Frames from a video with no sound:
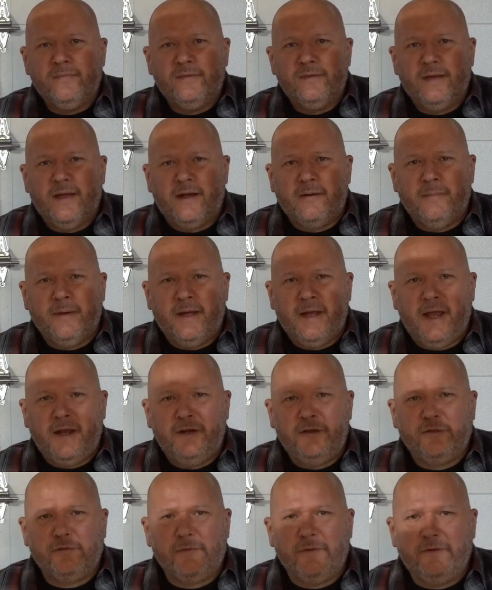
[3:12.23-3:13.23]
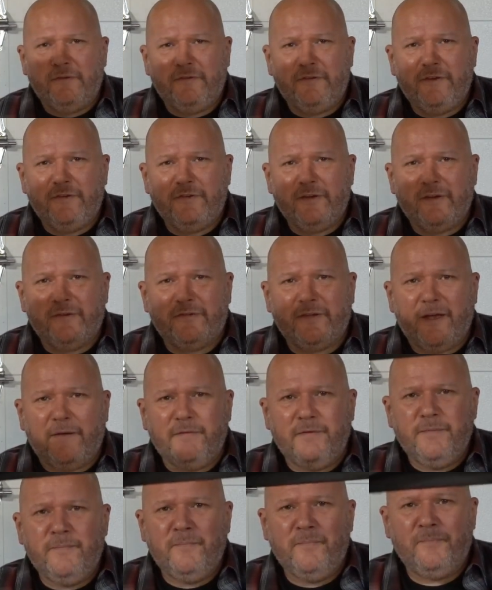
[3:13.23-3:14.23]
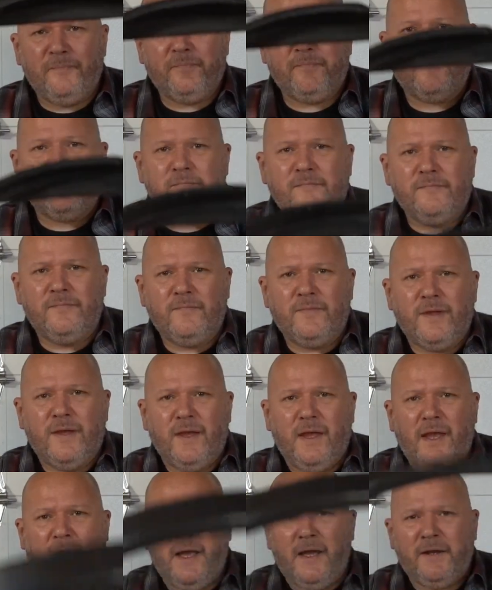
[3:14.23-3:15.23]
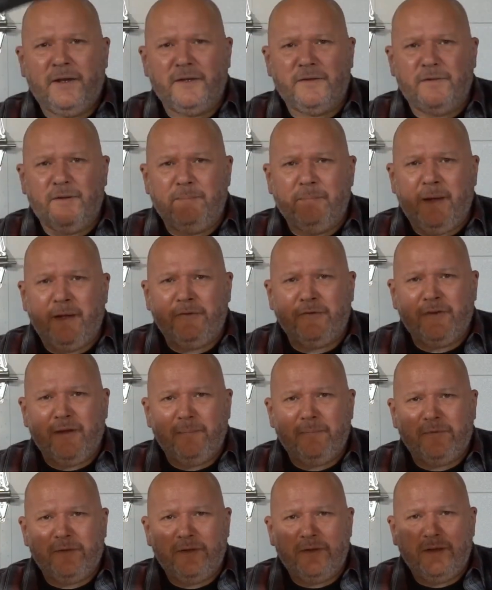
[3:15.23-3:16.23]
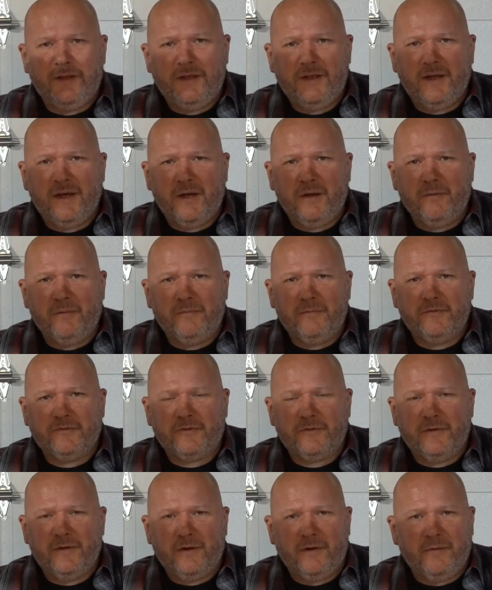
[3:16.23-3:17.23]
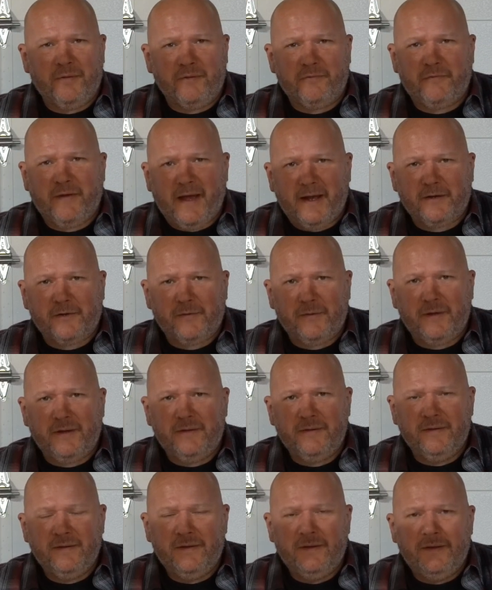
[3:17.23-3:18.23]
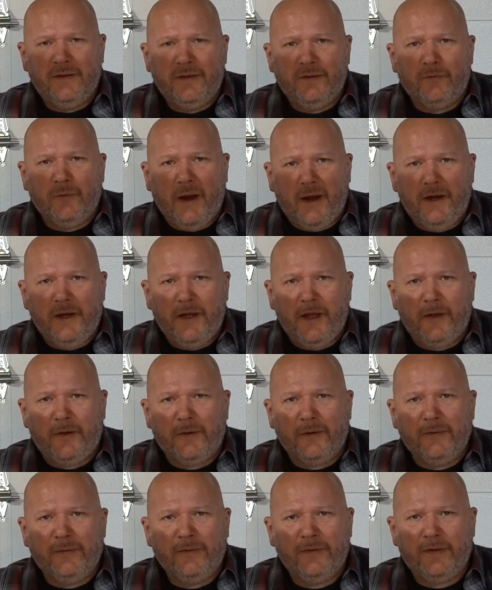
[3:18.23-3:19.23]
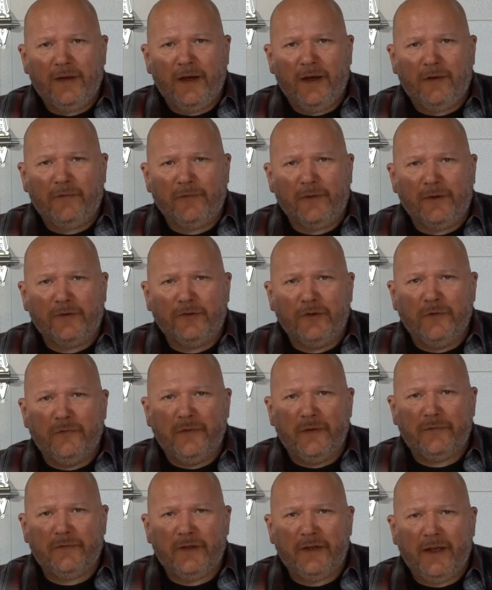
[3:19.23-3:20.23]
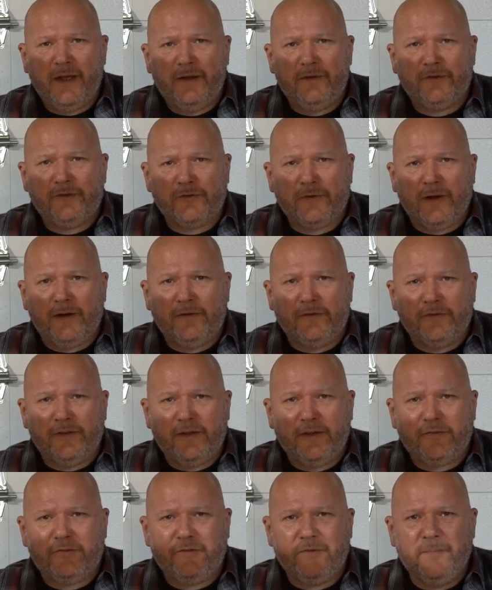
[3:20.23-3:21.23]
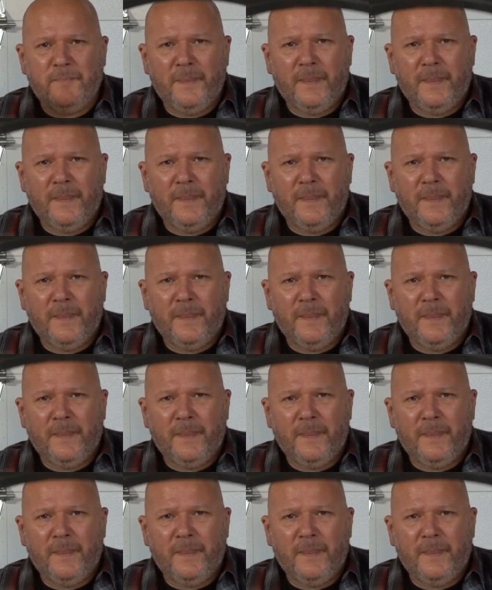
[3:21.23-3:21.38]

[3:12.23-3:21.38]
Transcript: out of my '83 CJ7, and it mates up to the the factory radiator for a 258 straight 6.